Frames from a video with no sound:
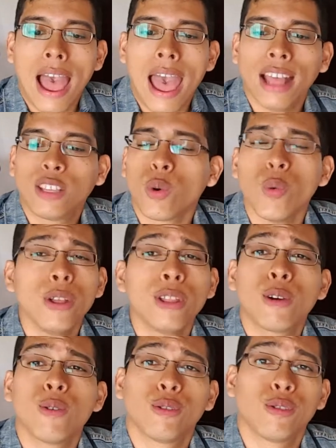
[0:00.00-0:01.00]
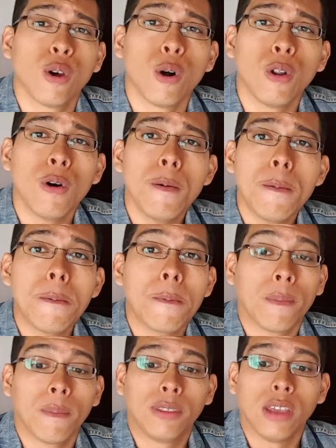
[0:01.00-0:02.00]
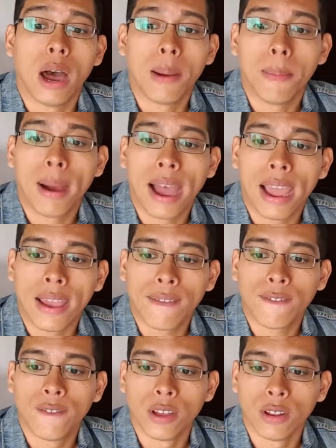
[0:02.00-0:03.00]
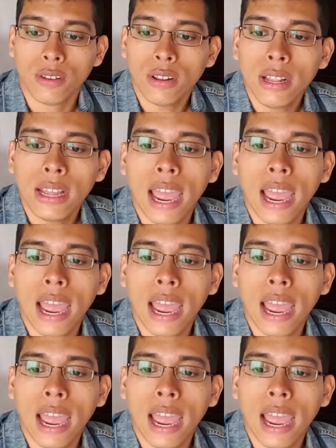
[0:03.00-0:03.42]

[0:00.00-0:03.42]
It's a really cool solo done by Phil,